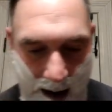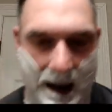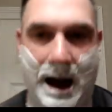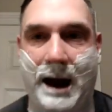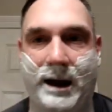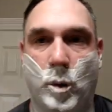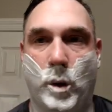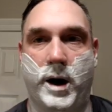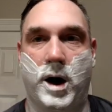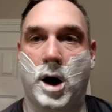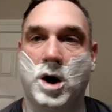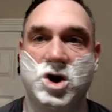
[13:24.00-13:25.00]
could
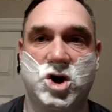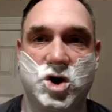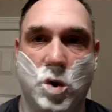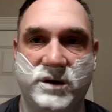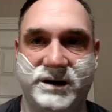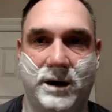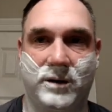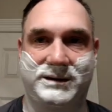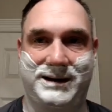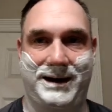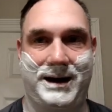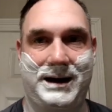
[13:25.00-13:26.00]
wear shorts out
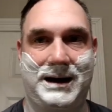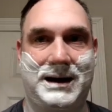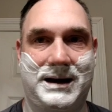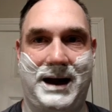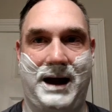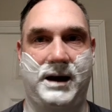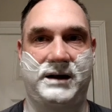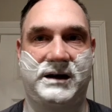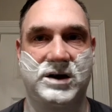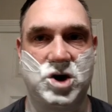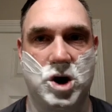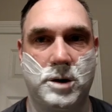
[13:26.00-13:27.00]
today and a
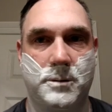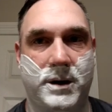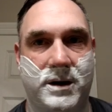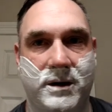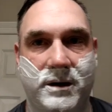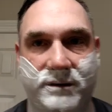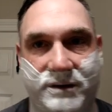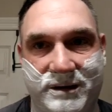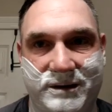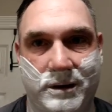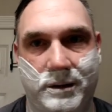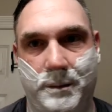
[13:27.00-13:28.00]
t-shirt because
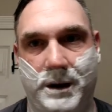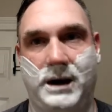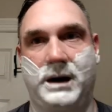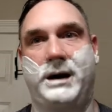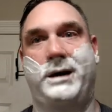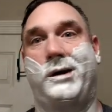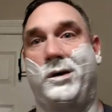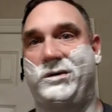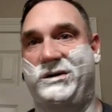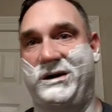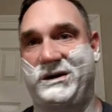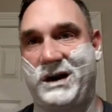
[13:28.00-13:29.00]
it's going to be
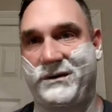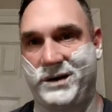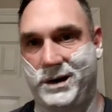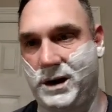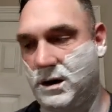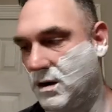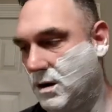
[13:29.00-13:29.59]
close to 70.